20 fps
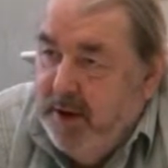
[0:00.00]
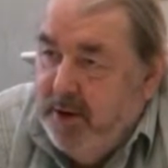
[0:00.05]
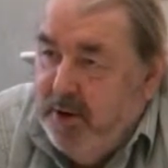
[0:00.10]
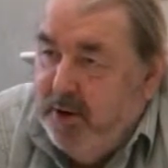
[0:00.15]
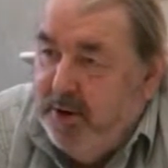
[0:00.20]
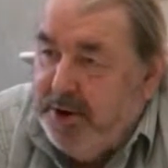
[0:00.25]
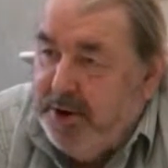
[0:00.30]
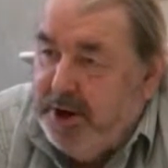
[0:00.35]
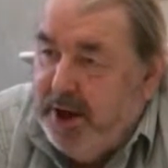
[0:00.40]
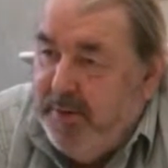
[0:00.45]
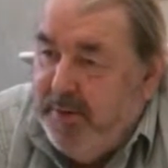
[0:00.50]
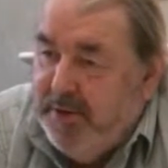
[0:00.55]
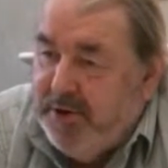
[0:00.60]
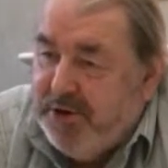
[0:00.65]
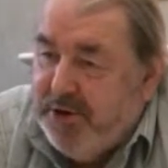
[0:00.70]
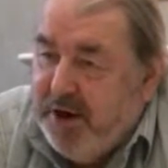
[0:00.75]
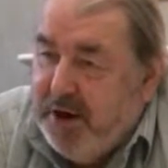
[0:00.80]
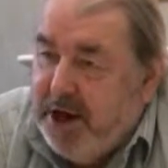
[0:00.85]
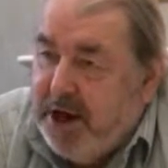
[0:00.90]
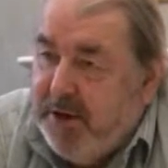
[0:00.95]
All the time I was
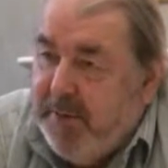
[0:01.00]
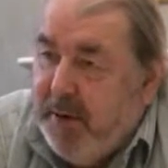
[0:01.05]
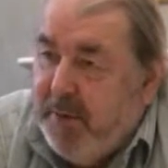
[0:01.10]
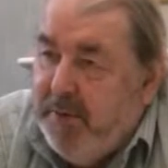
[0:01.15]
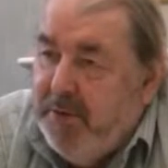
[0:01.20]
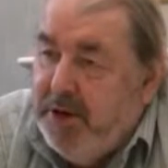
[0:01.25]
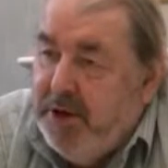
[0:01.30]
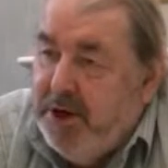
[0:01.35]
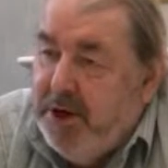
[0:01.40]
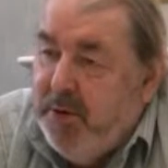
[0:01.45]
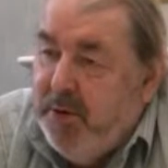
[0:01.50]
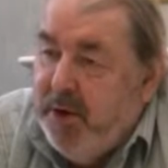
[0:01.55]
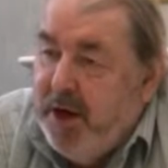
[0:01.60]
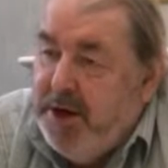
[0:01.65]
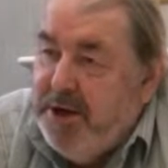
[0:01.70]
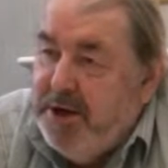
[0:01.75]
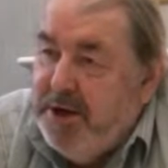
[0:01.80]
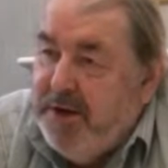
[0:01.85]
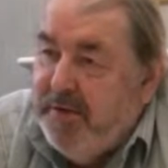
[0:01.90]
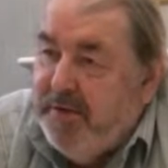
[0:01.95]
trying to come up with a new
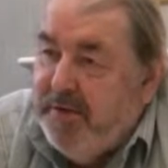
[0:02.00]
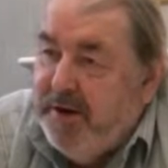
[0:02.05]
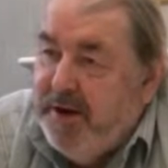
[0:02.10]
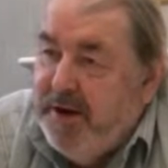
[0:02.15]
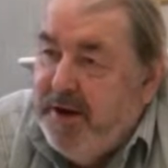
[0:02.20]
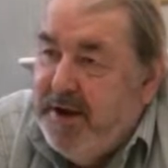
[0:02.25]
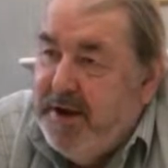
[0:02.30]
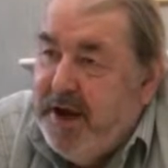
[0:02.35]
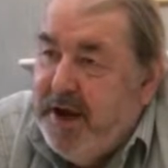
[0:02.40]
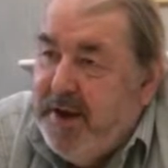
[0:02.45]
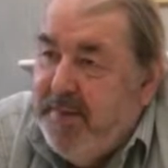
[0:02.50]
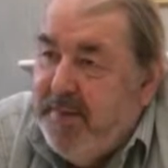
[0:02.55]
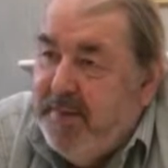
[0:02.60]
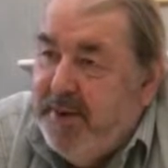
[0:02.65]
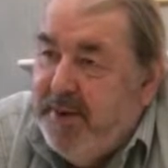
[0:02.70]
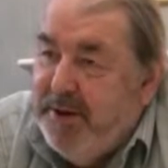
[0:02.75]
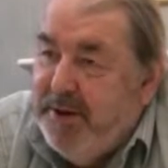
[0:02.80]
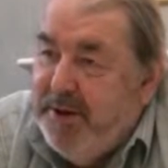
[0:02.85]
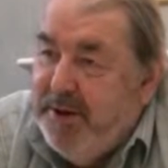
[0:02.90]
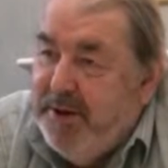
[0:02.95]
idea for a name, you
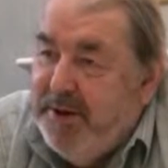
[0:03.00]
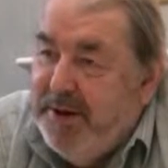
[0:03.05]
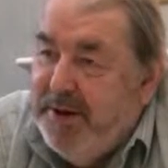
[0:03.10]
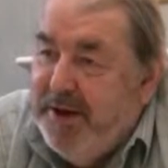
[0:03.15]
know.